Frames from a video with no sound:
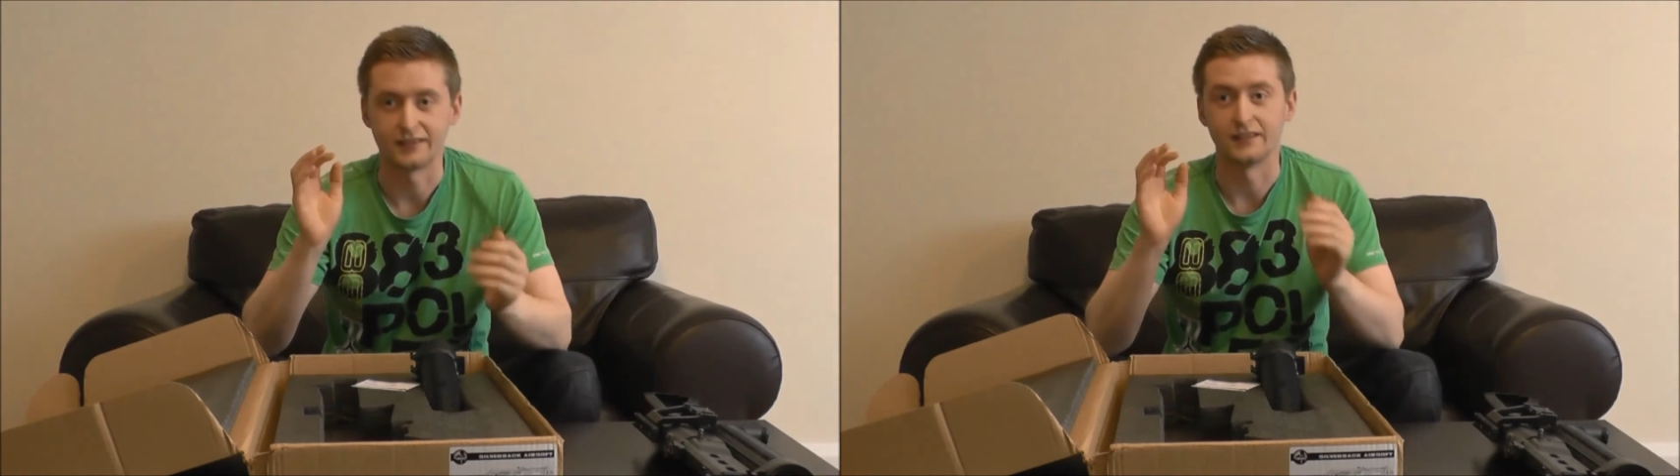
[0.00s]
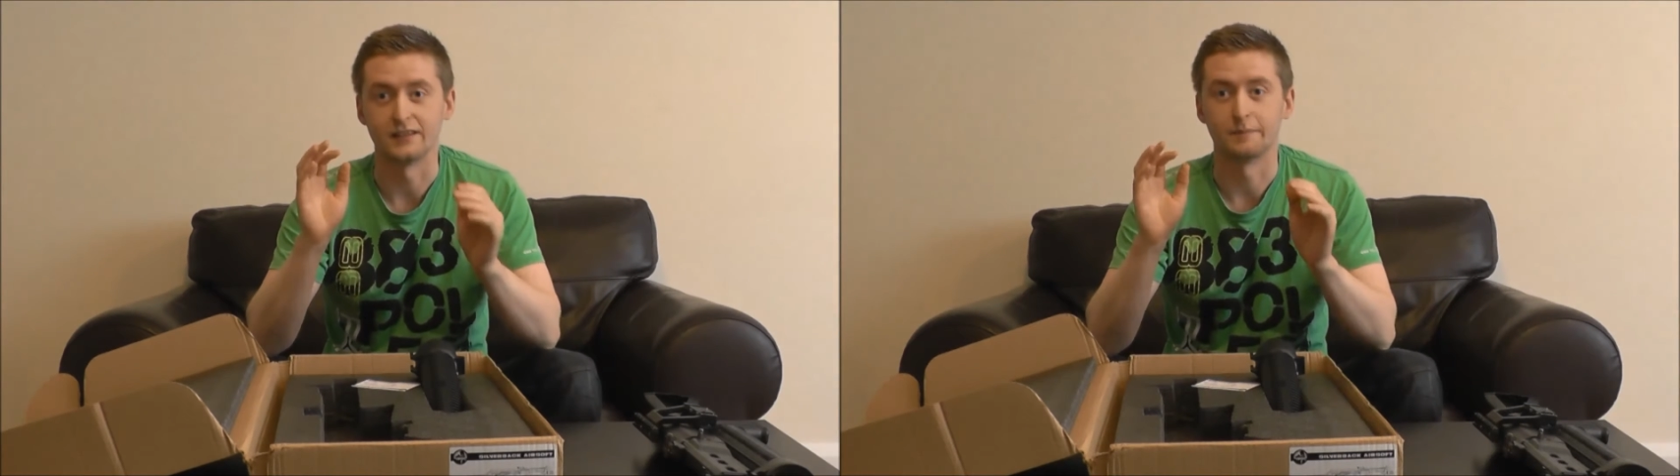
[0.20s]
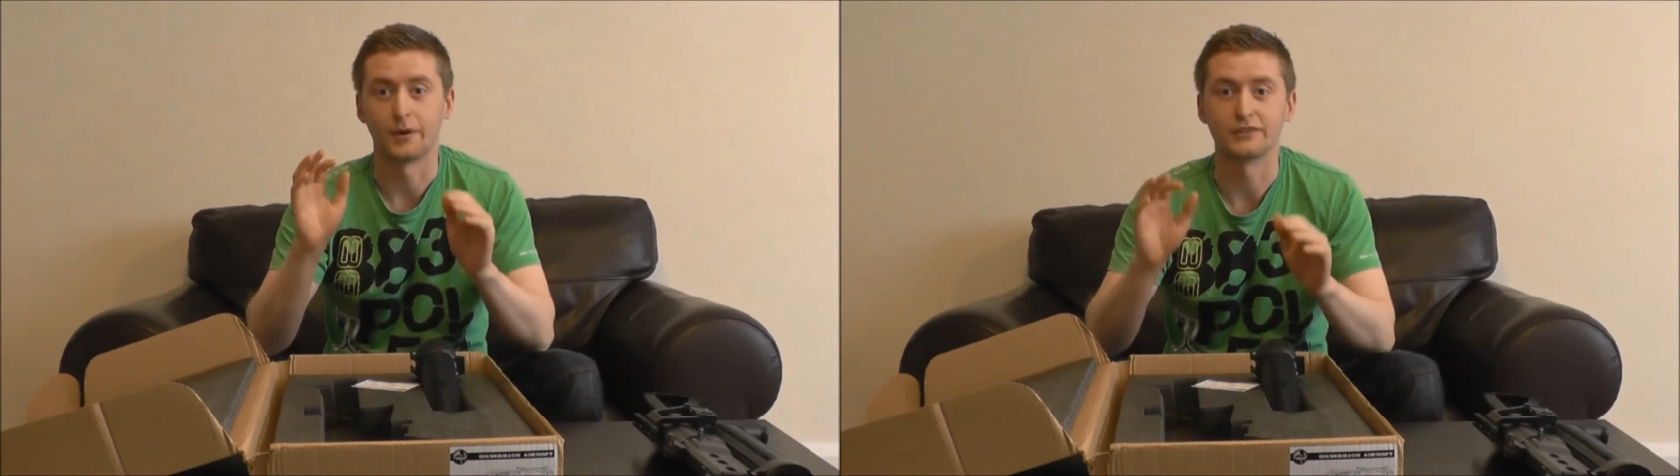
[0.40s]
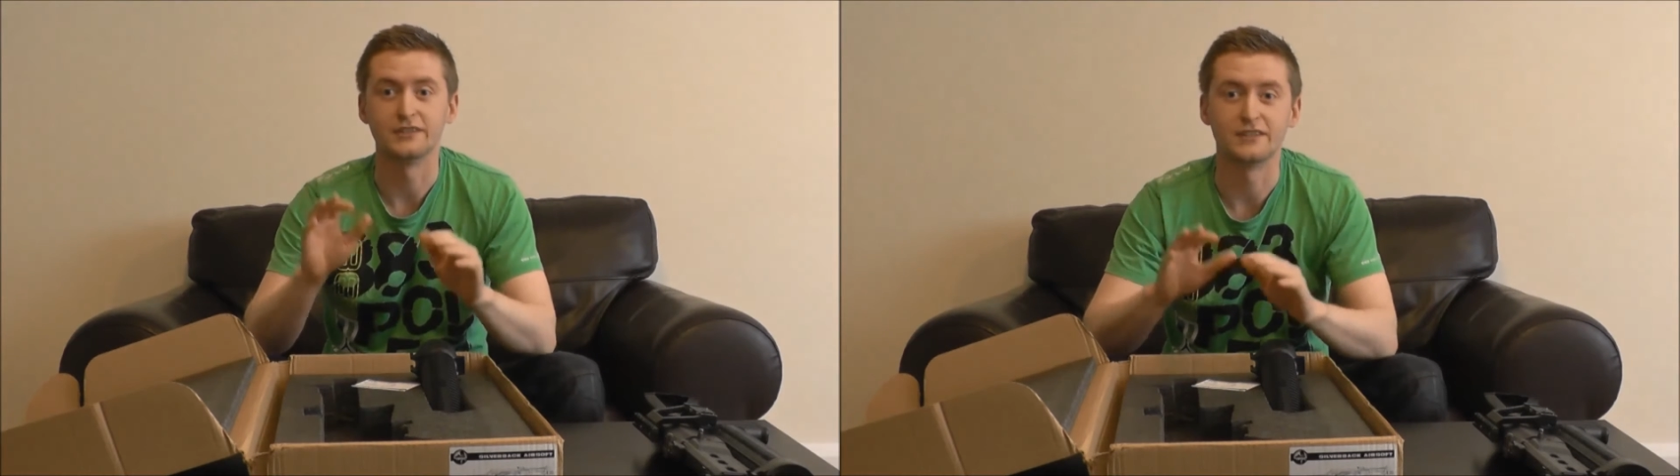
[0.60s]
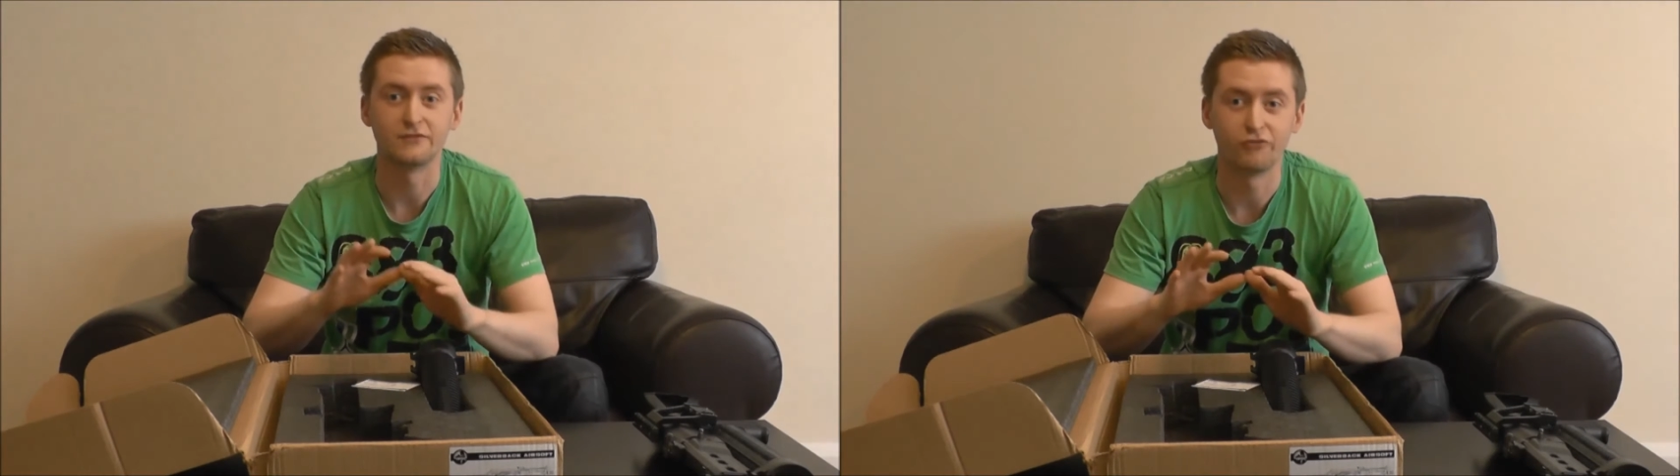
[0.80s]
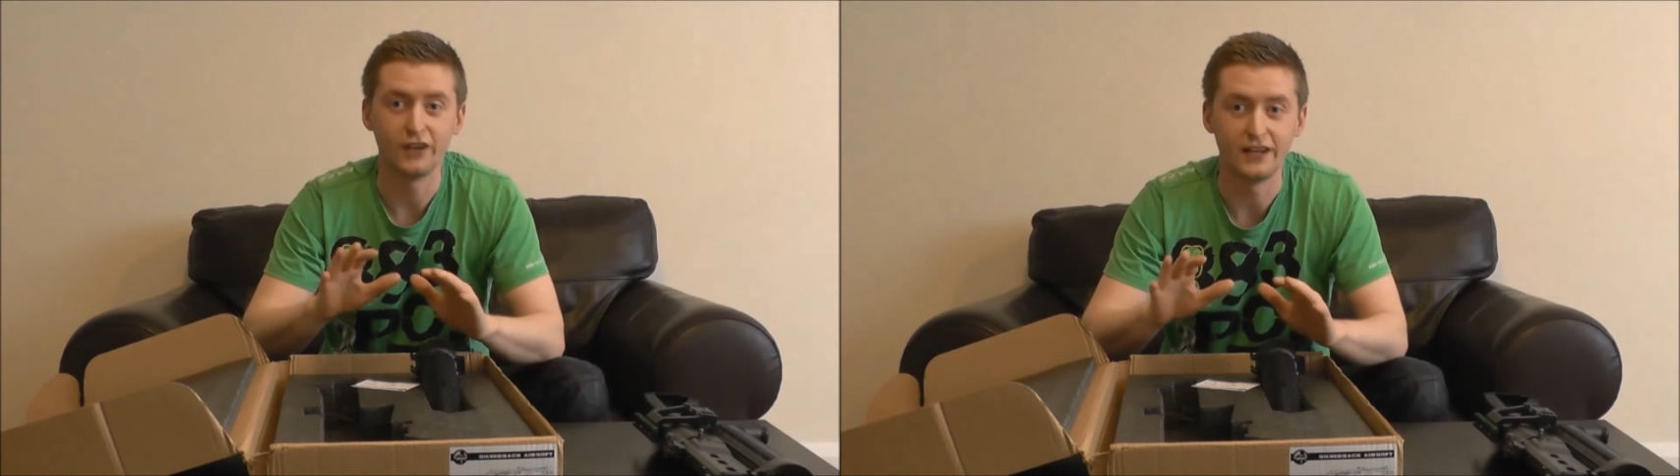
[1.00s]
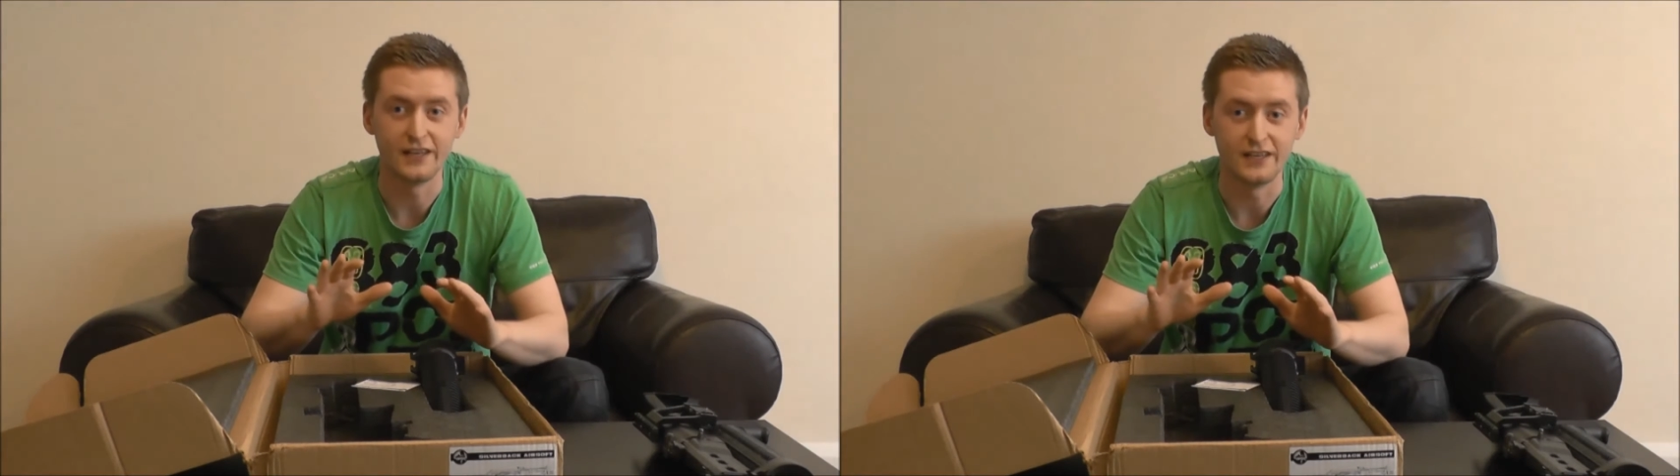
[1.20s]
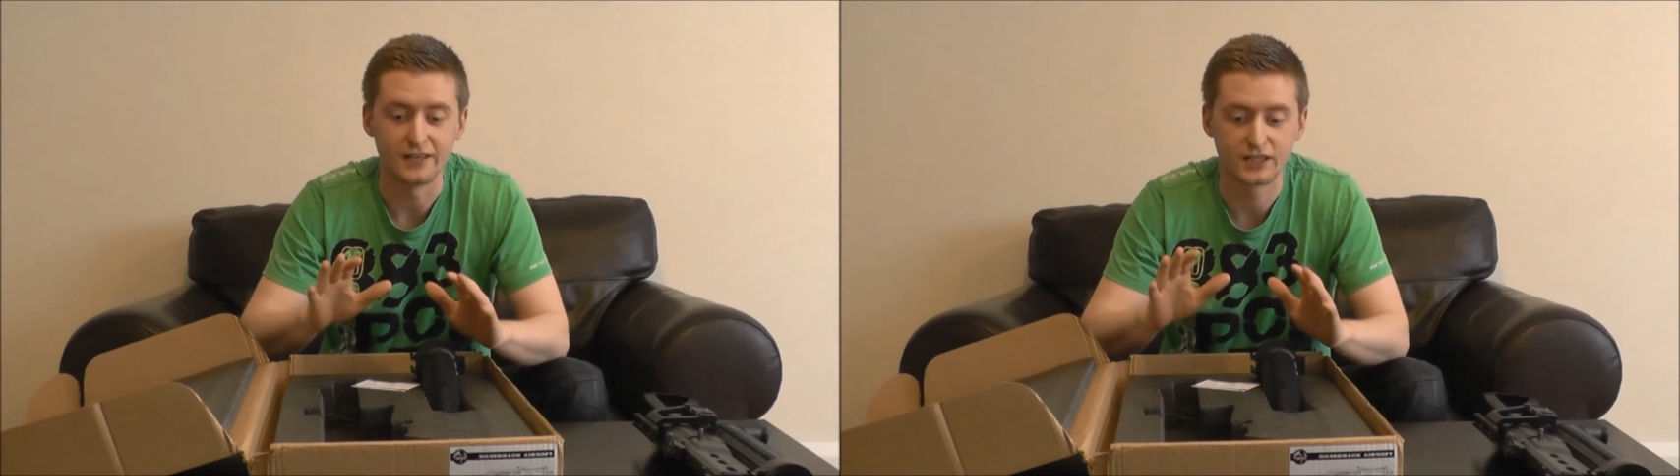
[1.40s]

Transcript: The box is really